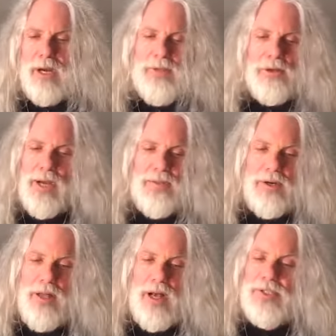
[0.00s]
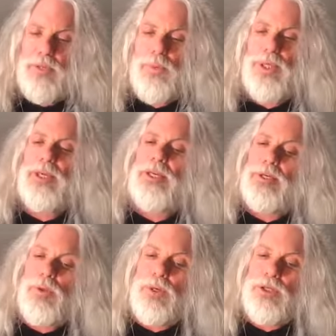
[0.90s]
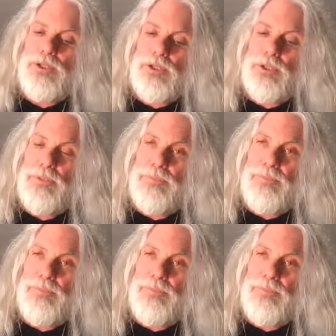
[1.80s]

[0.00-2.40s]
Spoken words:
are there other laws that we can ignore too?